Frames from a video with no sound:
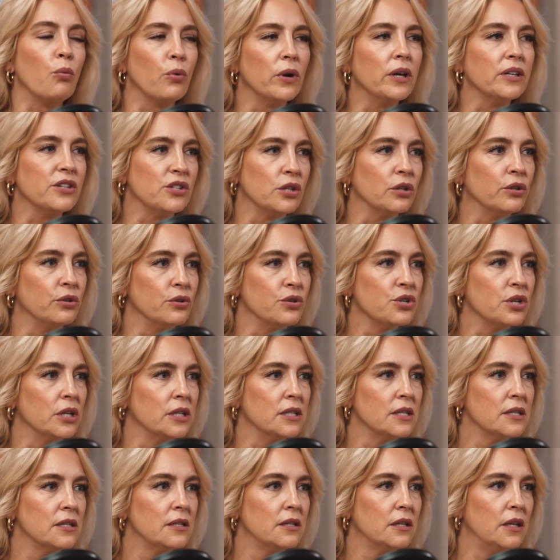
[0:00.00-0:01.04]
are real
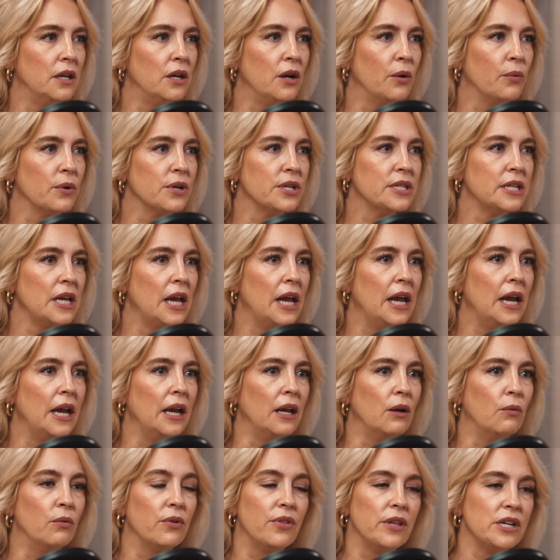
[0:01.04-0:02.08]
solutions. We're
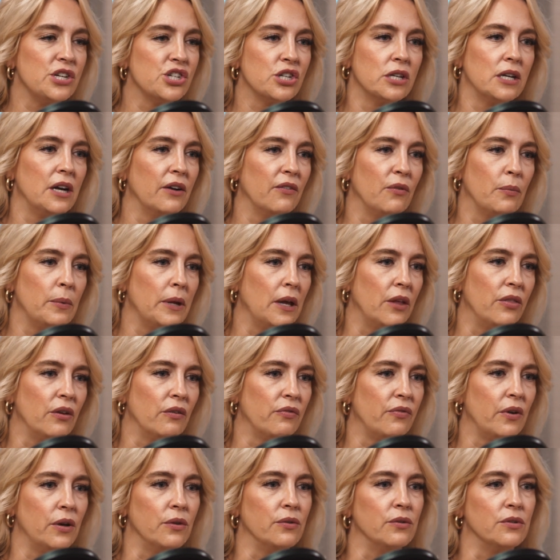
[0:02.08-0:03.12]
saying, well, they should never be on their
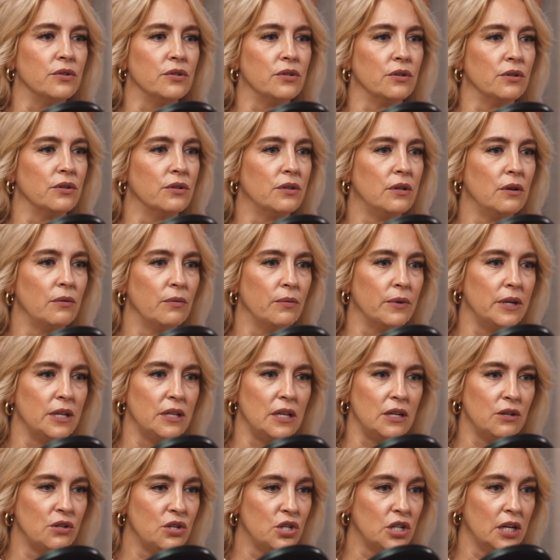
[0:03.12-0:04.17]
phones or
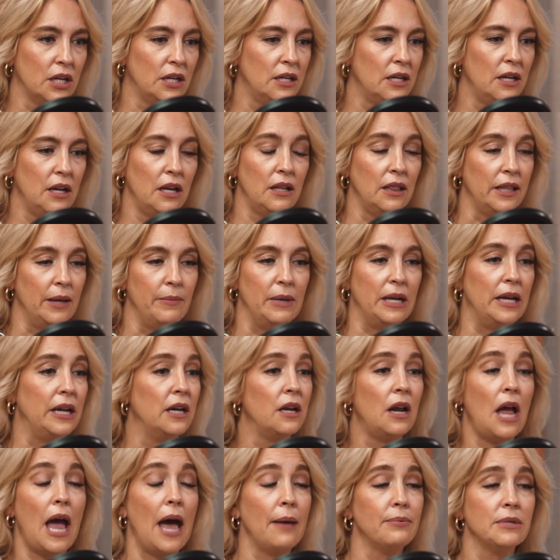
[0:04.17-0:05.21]
we should limit
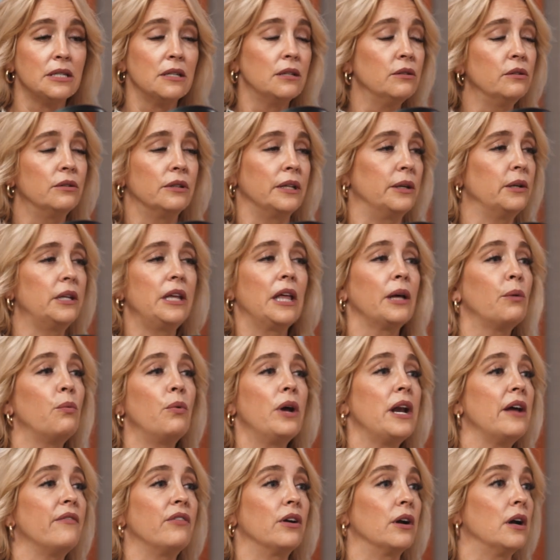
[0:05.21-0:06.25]
it. Absolutely. Like
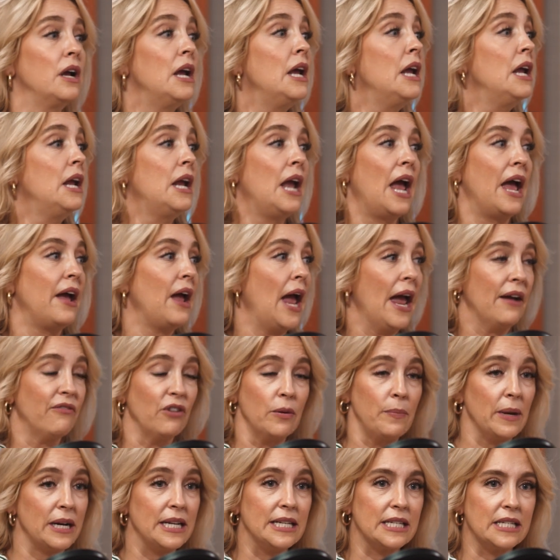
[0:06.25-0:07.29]
whatever.
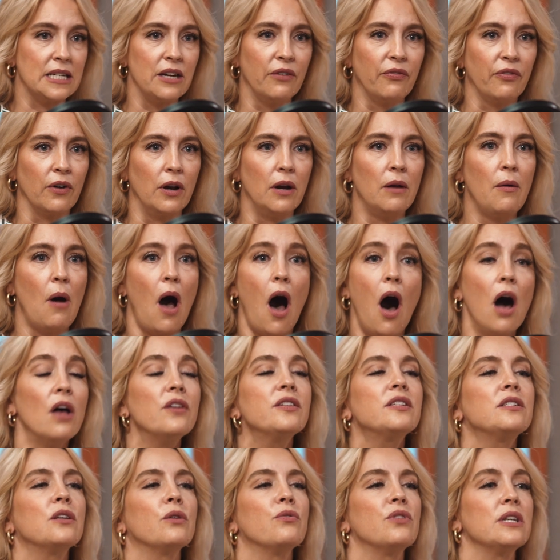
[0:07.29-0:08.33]
Everybody's different.
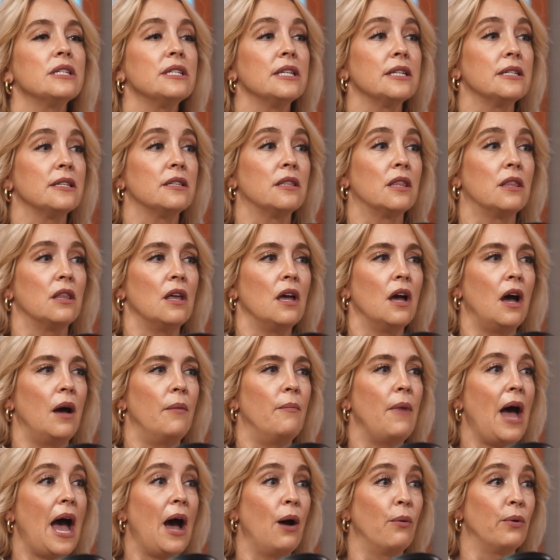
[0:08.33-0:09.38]
Also, this is
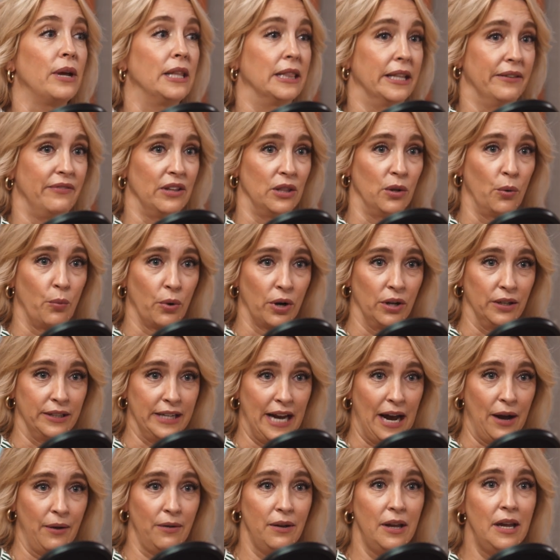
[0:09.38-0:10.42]
how we live in the world
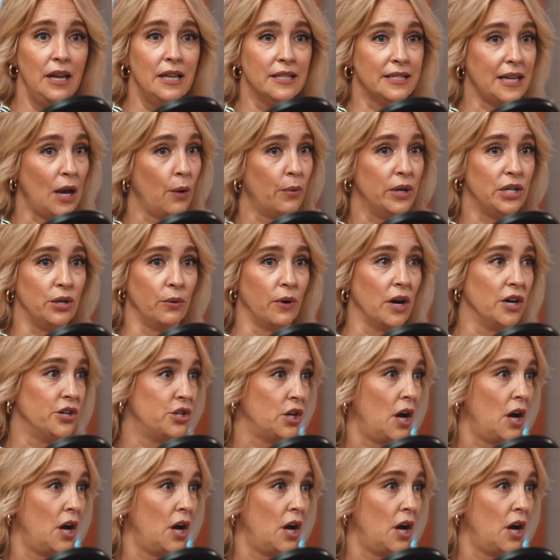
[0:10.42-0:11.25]
now. It's how we do our